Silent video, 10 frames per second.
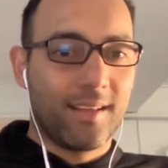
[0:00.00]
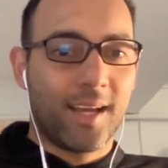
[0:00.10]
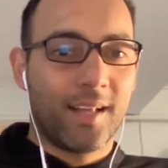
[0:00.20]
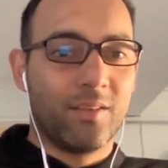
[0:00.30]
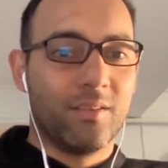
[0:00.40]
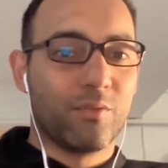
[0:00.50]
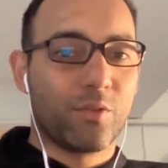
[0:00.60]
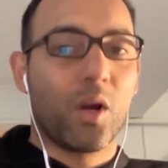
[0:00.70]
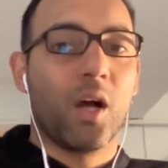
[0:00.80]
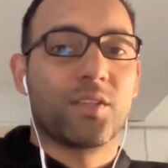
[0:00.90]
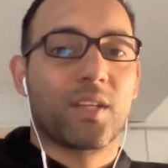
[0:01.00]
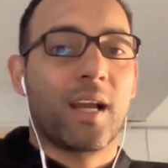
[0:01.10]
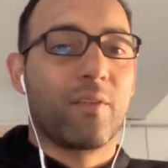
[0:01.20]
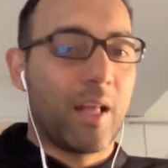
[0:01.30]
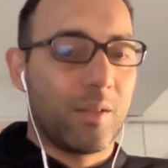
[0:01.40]
And for us, it
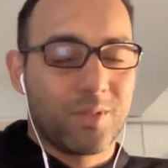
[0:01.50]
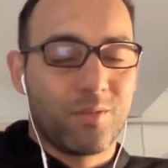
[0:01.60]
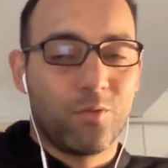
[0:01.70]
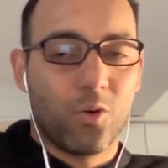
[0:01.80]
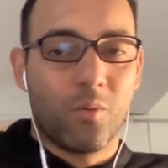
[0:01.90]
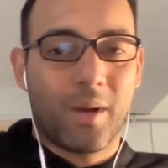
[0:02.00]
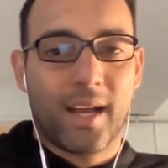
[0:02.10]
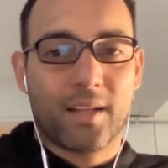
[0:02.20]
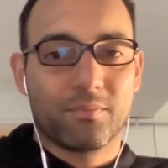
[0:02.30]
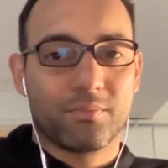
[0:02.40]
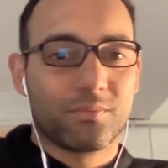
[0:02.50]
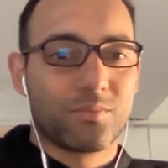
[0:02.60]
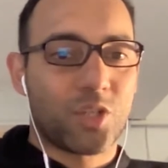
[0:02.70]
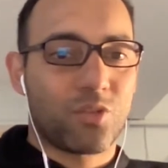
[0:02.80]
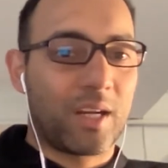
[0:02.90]
kind of helps inform our
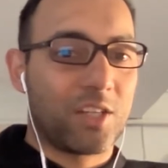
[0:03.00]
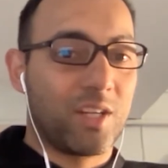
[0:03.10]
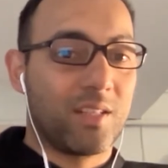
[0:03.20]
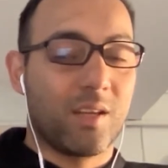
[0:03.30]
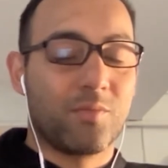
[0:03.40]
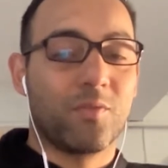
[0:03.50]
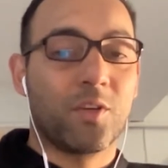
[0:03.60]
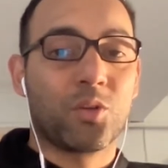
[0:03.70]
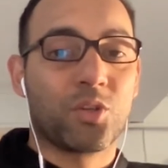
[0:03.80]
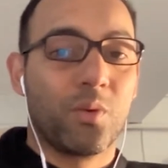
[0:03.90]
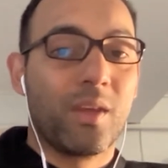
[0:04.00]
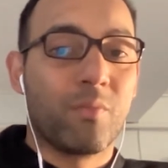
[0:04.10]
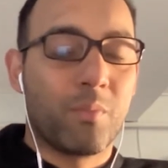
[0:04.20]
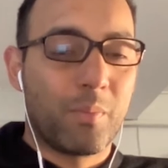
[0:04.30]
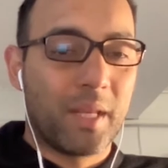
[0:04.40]
strategy in terms of, should we
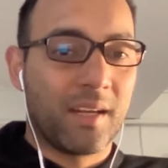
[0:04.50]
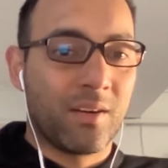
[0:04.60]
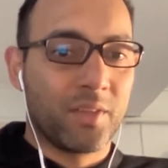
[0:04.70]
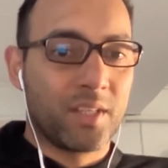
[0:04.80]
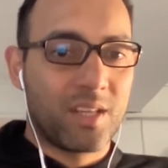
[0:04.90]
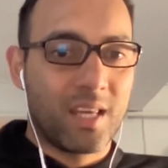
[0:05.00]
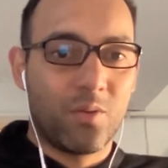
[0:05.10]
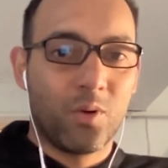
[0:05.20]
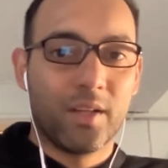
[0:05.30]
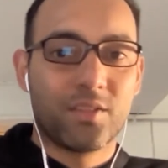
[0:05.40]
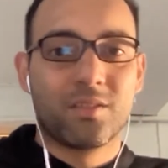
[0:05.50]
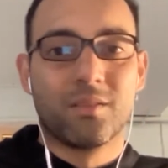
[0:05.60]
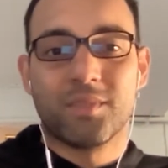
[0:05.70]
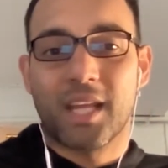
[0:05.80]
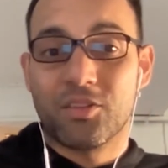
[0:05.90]
even be bidding on these keywords?
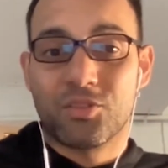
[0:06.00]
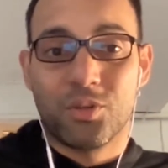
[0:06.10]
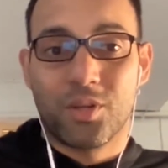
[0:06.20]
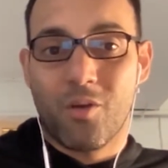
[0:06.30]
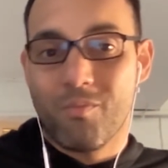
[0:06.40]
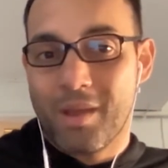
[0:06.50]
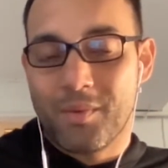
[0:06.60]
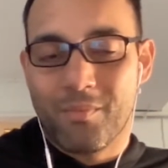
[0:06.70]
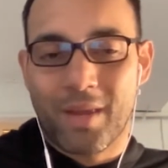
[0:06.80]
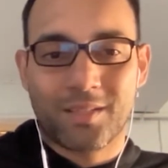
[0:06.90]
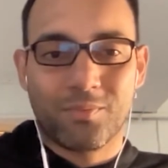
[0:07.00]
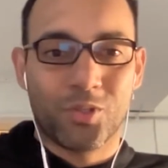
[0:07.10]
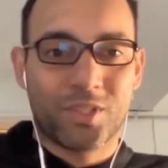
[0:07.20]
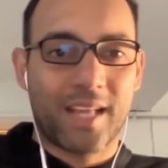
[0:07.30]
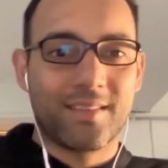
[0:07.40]
Data Studio, maybe it makes more
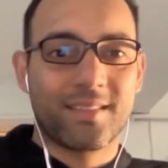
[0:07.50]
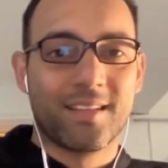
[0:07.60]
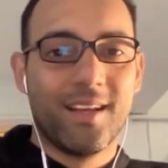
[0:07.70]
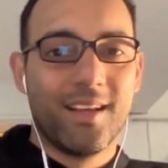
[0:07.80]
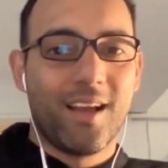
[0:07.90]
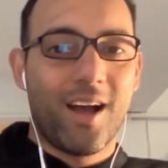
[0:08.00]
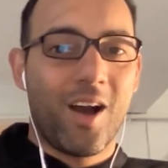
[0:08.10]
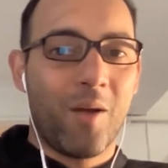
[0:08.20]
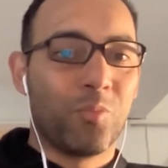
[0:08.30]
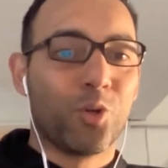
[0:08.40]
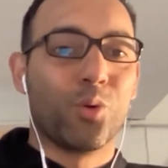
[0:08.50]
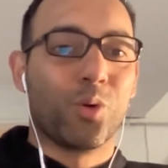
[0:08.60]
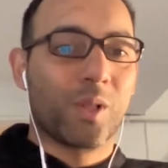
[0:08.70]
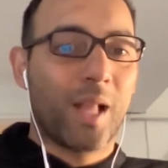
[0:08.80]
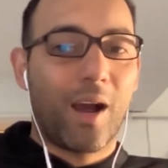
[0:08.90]
sense. Google
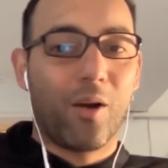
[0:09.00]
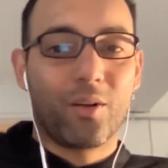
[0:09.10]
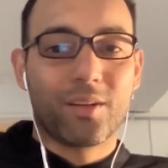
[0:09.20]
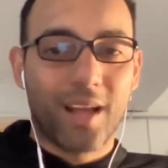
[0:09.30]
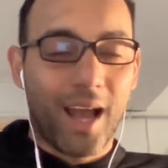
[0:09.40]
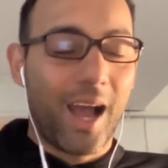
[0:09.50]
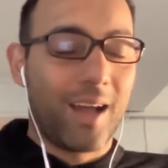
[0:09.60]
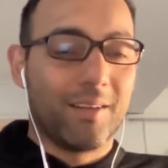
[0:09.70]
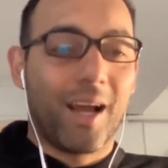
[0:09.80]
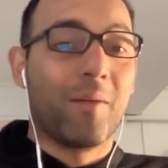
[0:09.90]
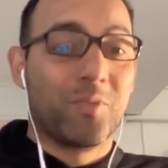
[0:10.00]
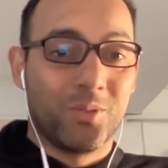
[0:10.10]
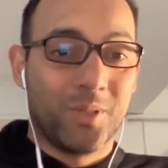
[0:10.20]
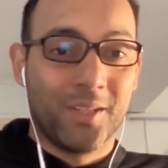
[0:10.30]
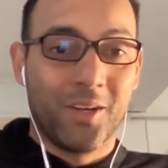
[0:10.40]
Cloud,
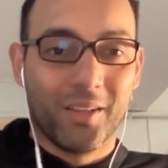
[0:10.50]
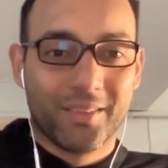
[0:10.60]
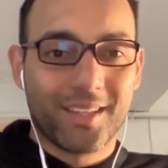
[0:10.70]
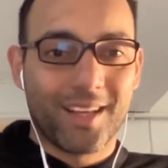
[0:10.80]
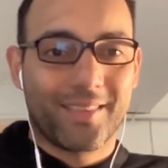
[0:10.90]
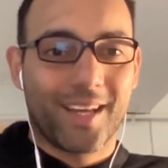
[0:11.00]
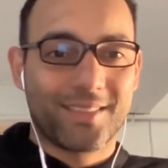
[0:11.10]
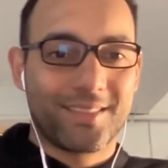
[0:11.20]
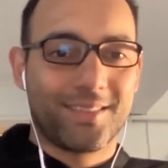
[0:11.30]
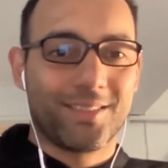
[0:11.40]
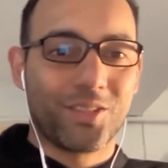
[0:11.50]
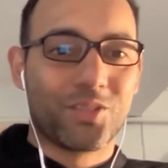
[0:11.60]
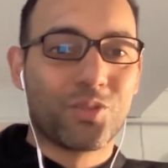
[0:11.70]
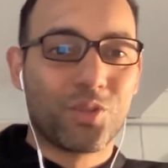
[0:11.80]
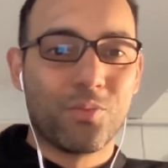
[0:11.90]
absolutely not. That's
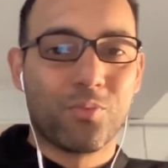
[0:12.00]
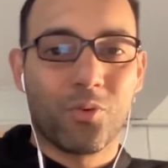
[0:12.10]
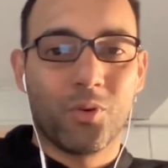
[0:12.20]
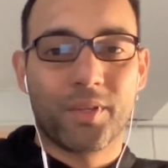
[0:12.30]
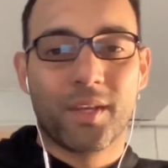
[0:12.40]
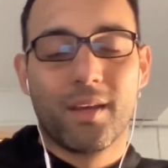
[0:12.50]
just too broad.